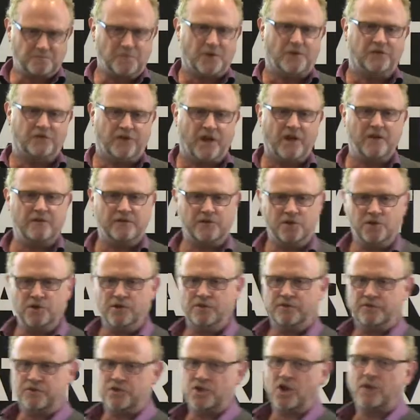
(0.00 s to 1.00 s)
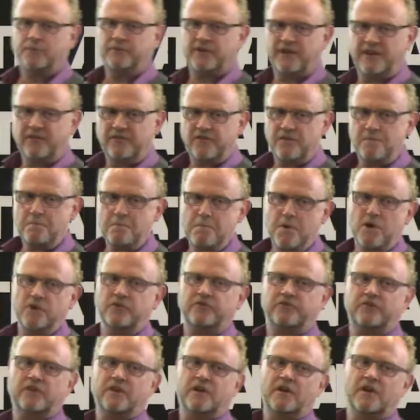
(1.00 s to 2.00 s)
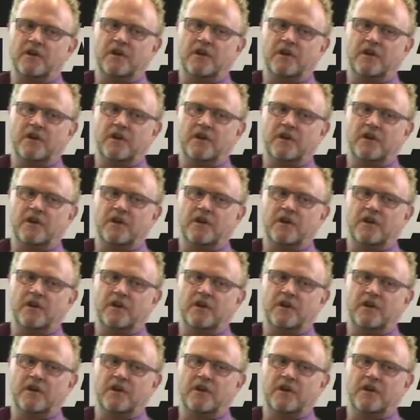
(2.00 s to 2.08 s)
So Google for Jobs is the most